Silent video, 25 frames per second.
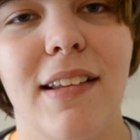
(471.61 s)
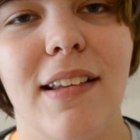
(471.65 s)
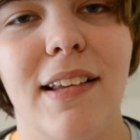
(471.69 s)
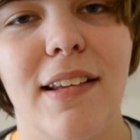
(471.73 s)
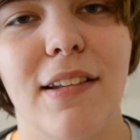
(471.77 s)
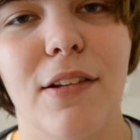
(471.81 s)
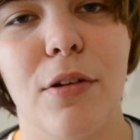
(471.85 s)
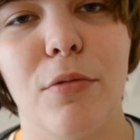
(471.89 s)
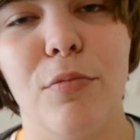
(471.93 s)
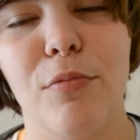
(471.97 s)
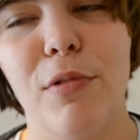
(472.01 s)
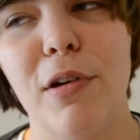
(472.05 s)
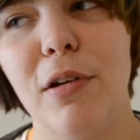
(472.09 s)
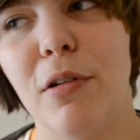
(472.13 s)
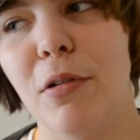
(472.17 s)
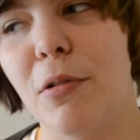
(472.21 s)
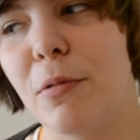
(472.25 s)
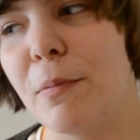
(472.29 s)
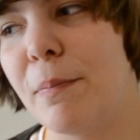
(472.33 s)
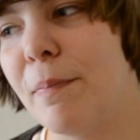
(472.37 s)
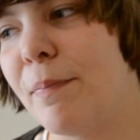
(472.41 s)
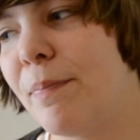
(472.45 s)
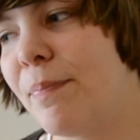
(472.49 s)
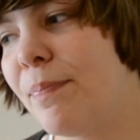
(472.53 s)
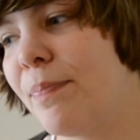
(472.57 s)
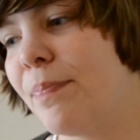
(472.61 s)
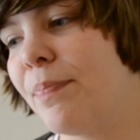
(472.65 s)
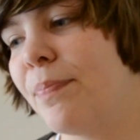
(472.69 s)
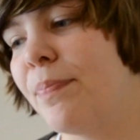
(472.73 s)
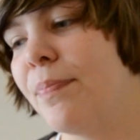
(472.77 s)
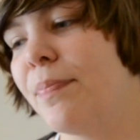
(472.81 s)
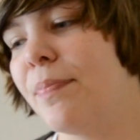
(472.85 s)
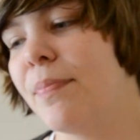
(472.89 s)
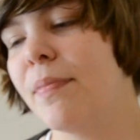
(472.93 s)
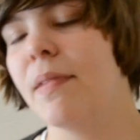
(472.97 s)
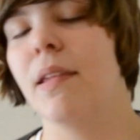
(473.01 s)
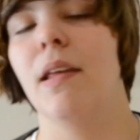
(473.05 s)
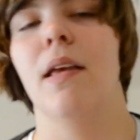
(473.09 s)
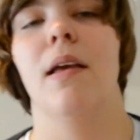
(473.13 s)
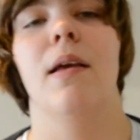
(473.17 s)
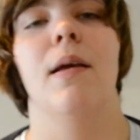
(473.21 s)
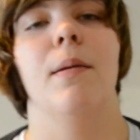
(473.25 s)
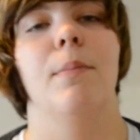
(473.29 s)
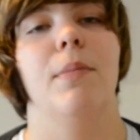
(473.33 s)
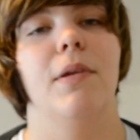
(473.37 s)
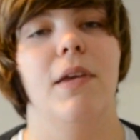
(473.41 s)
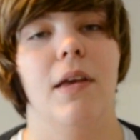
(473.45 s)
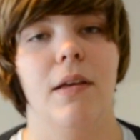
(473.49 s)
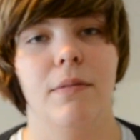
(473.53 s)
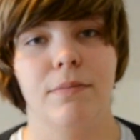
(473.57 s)
It's unreal.
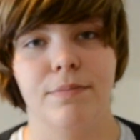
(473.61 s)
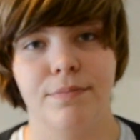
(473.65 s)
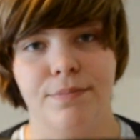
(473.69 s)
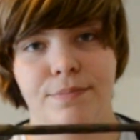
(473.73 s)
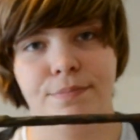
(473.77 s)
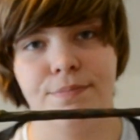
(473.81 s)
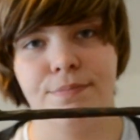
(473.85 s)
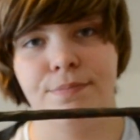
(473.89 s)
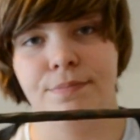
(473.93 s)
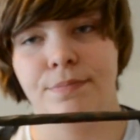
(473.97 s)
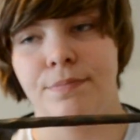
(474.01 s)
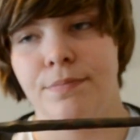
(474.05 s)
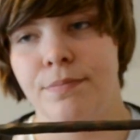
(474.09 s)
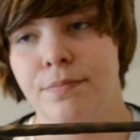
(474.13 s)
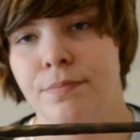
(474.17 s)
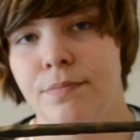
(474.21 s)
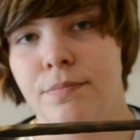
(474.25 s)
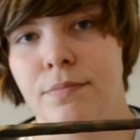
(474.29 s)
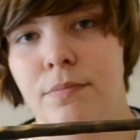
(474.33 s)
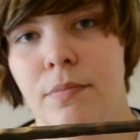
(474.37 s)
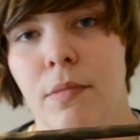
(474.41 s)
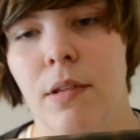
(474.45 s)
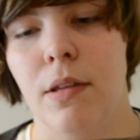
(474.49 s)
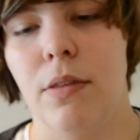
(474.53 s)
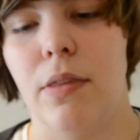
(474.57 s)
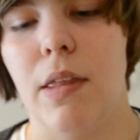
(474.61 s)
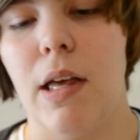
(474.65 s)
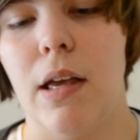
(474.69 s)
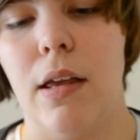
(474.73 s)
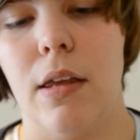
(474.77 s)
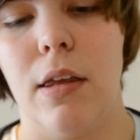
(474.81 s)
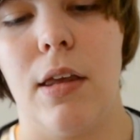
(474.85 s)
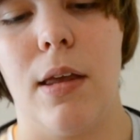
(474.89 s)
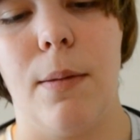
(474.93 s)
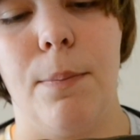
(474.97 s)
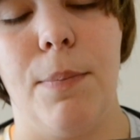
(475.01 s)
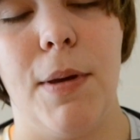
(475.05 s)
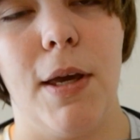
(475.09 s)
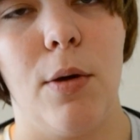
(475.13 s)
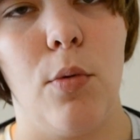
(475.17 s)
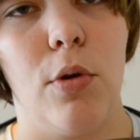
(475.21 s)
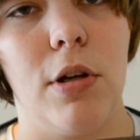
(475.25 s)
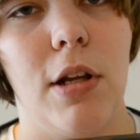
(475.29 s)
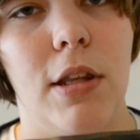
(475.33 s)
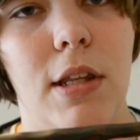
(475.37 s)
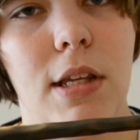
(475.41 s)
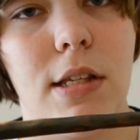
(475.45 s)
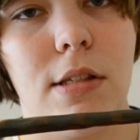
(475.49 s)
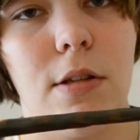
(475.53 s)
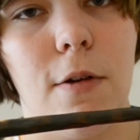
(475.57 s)
Yeah. That you can pick one
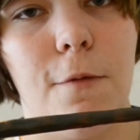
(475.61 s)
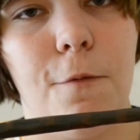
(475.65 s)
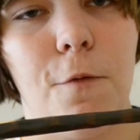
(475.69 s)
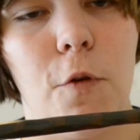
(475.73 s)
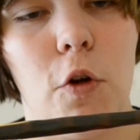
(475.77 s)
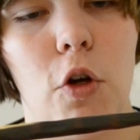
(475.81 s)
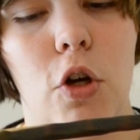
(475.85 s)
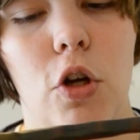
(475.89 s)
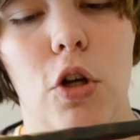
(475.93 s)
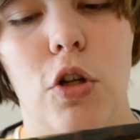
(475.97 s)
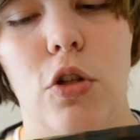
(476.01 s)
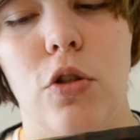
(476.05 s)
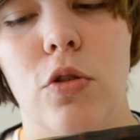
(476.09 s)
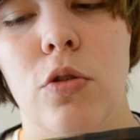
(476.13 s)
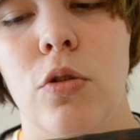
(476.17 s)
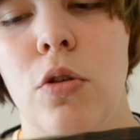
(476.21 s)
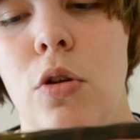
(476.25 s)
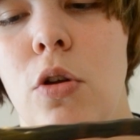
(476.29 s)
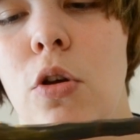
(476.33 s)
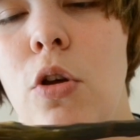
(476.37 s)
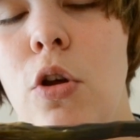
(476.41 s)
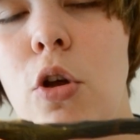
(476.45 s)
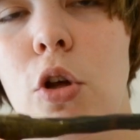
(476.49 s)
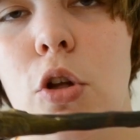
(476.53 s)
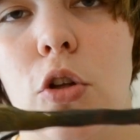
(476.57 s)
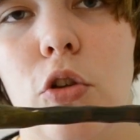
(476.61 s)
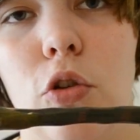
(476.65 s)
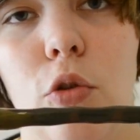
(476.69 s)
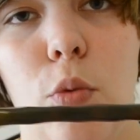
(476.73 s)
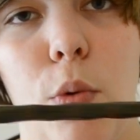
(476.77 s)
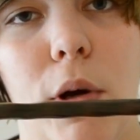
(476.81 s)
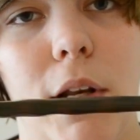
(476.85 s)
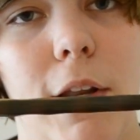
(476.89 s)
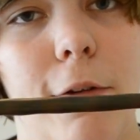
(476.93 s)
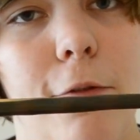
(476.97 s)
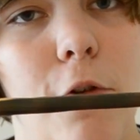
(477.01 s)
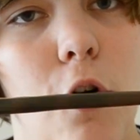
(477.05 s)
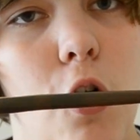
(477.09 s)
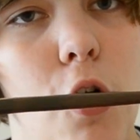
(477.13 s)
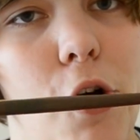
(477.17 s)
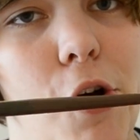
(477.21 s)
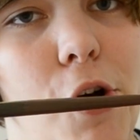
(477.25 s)
of these up for $24.99.